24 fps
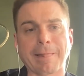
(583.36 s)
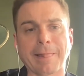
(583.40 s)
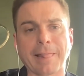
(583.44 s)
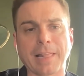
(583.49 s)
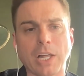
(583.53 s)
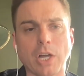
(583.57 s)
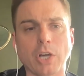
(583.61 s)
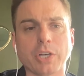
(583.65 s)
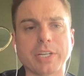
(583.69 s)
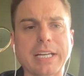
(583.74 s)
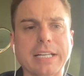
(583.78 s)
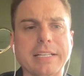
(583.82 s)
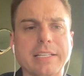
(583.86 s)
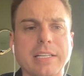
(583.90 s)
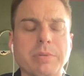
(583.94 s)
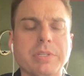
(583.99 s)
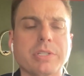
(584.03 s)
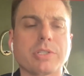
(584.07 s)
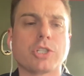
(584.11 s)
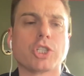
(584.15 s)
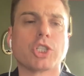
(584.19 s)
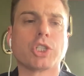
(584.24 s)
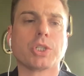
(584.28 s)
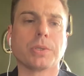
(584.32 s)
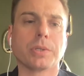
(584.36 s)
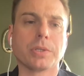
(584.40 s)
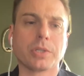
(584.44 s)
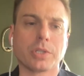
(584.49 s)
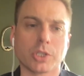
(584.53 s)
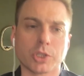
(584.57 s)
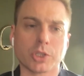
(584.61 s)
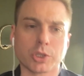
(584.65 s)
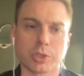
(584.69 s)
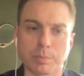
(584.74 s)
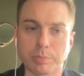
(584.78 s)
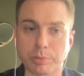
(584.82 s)
Again, there is a strong
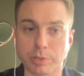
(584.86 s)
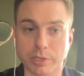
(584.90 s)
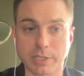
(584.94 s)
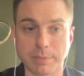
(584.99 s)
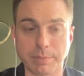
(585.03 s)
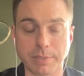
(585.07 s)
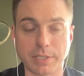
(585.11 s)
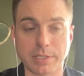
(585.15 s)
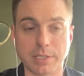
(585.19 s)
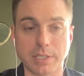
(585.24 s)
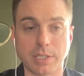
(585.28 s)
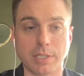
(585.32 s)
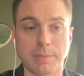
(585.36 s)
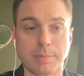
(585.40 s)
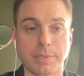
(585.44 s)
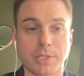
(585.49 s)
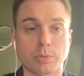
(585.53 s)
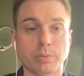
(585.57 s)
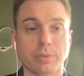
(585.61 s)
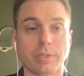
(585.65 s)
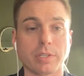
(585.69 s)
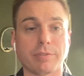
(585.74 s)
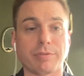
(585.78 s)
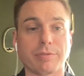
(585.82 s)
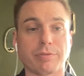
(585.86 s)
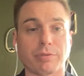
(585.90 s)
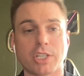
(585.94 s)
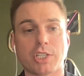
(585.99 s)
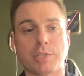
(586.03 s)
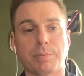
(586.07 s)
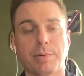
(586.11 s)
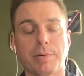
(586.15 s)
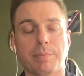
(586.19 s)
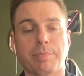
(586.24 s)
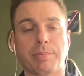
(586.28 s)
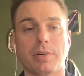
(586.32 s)
cultural proximity between
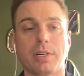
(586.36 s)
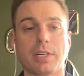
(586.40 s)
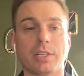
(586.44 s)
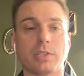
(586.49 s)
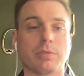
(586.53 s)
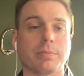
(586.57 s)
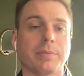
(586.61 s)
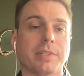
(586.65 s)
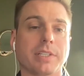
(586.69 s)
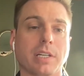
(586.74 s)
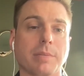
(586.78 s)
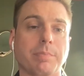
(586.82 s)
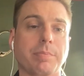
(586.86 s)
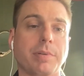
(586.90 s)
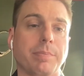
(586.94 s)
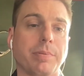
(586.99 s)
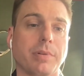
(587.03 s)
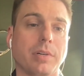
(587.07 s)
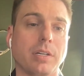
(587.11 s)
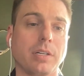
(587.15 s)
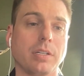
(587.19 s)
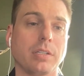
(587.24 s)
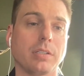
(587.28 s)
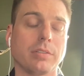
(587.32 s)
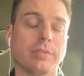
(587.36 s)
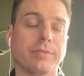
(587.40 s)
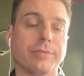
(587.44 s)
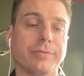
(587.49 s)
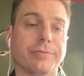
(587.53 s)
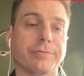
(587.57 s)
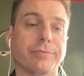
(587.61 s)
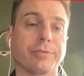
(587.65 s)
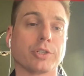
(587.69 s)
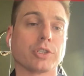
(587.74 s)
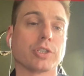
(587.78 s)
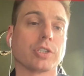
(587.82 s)
French people and Romanian people.
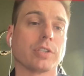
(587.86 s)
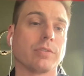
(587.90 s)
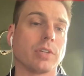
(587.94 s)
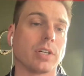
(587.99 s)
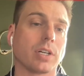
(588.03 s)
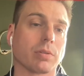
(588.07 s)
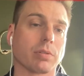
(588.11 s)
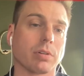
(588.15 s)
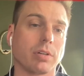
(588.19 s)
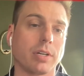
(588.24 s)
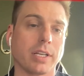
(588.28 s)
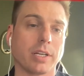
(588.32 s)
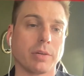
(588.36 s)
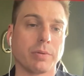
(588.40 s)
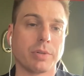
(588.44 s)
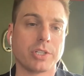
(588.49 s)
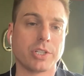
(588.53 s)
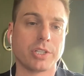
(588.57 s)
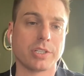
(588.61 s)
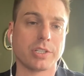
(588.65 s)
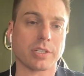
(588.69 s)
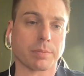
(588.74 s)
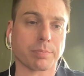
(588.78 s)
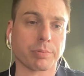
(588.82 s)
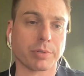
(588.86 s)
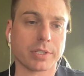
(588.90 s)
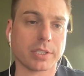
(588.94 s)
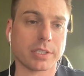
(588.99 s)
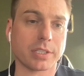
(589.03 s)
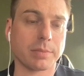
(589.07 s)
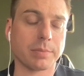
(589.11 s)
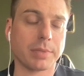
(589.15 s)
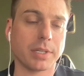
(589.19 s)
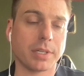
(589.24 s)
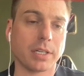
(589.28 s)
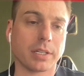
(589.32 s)
First of all, our languages are pretty
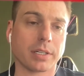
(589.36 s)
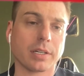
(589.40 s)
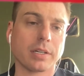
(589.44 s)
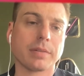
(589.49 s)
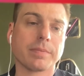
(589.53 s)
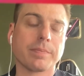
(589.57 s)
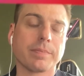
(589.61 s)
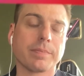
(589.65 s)
similar.